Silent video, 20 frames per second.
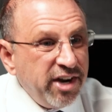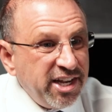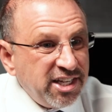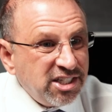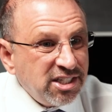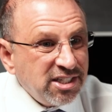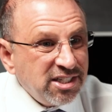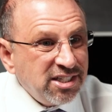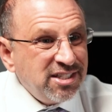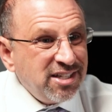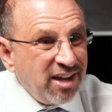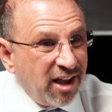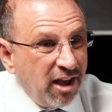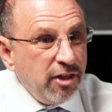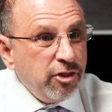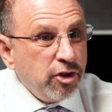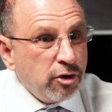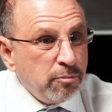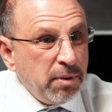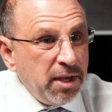risks to
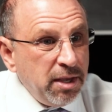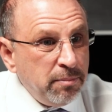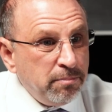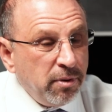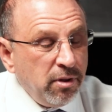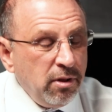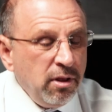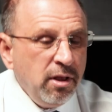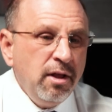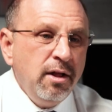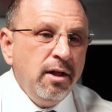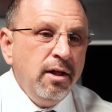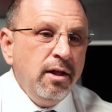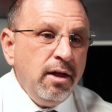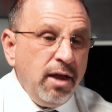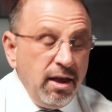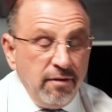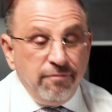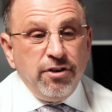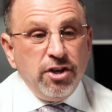other people?
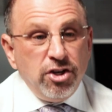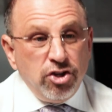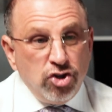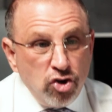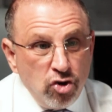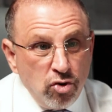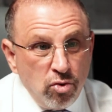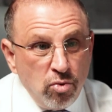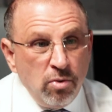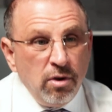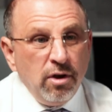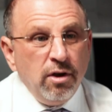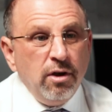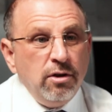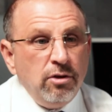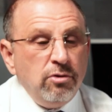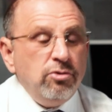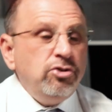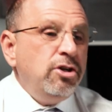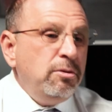If you do,
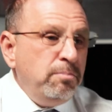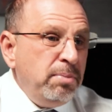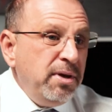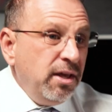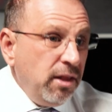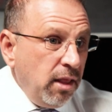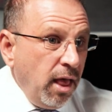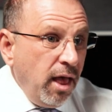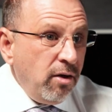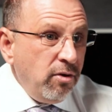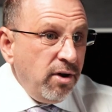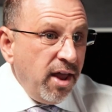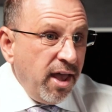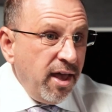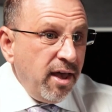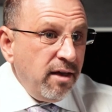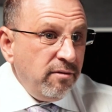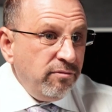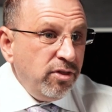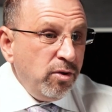you should be allowed to
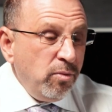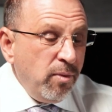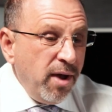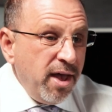have the